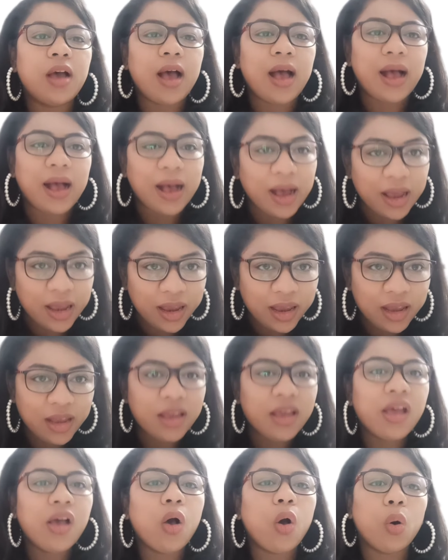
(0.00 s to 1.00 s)
I
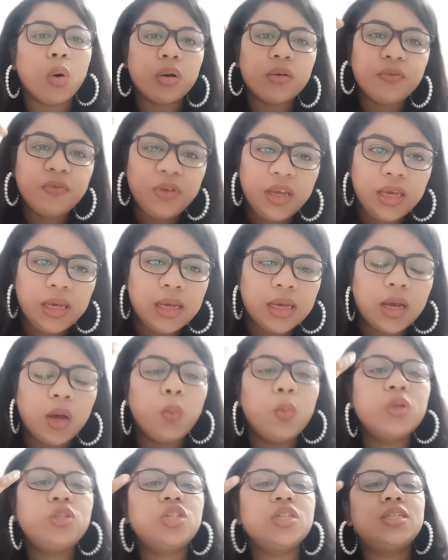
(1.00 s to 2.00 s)
or we,
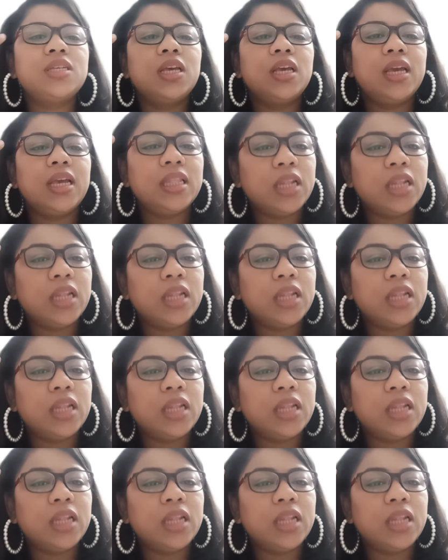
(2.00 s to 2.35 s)
which is,